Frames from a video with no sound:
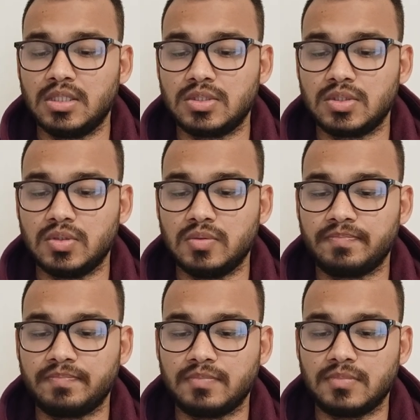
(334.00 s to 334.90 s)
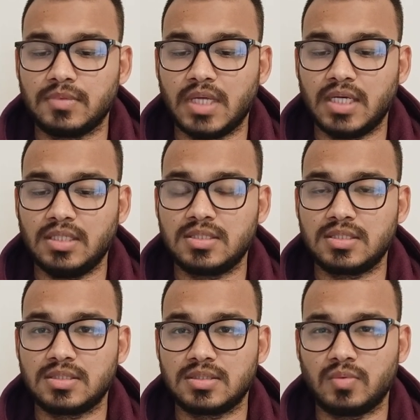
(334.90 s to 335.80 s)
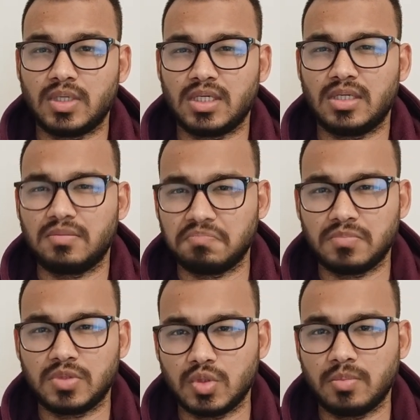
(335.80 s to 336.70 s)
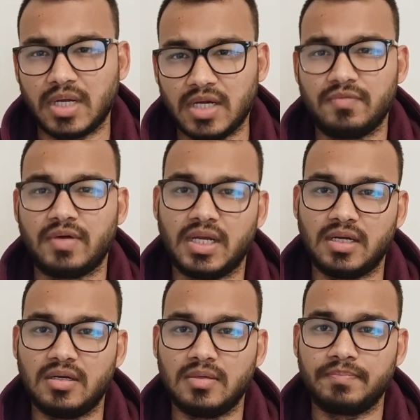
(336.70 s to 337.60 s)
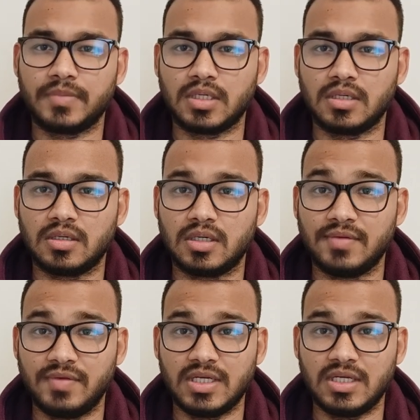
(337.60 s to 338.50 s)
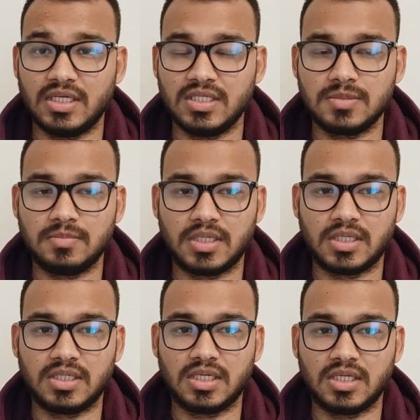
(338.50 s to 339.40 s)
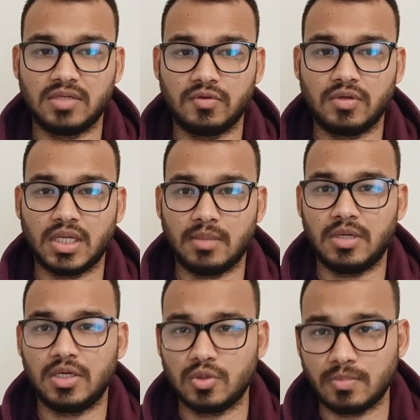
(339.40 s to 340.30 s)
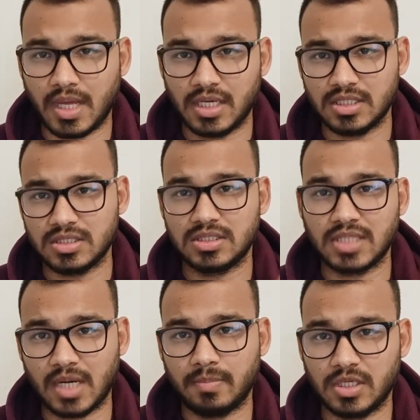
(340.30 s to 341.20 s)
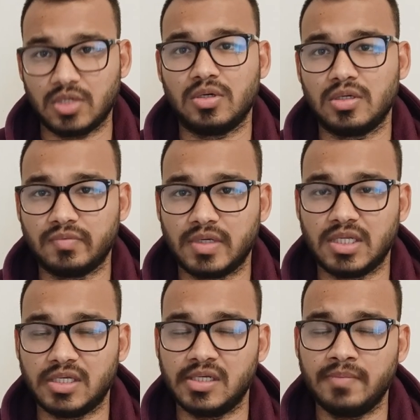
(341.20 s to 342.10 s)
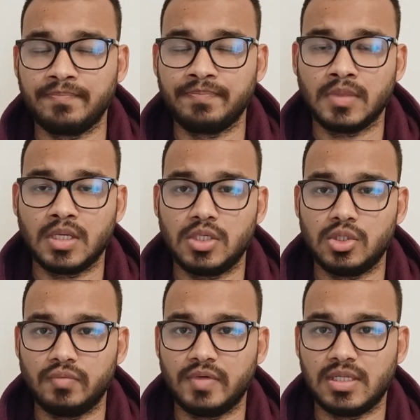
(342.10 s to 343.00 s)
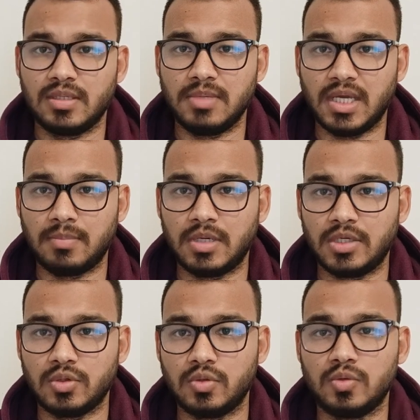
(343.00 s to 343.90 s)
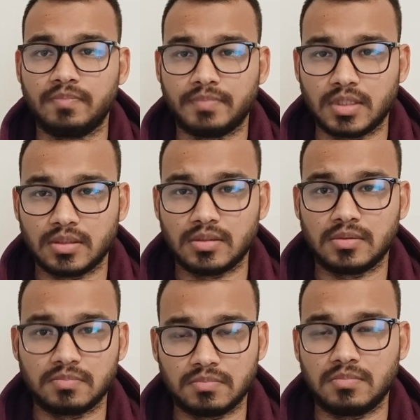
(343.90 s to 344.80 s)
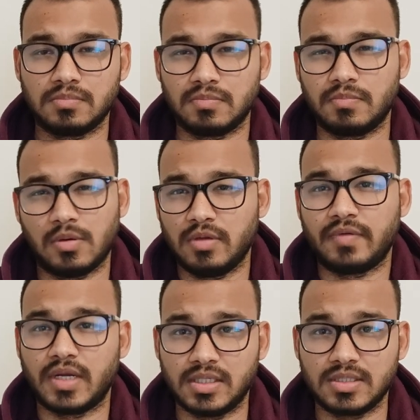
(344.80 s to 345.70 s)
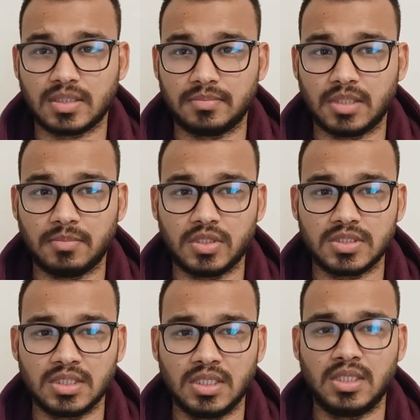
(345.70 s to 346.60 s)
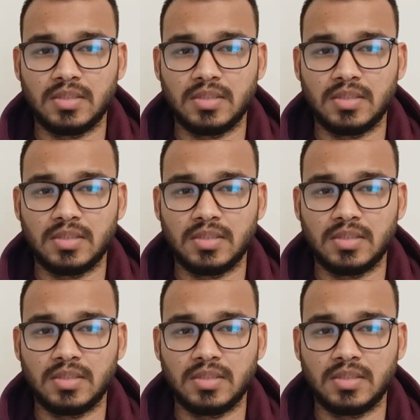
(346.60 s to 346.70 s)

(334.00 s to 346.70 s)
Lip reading: So that's where you might find difficulties, but then if you are able to manage that particular 1 year, you will be able to probably find something, because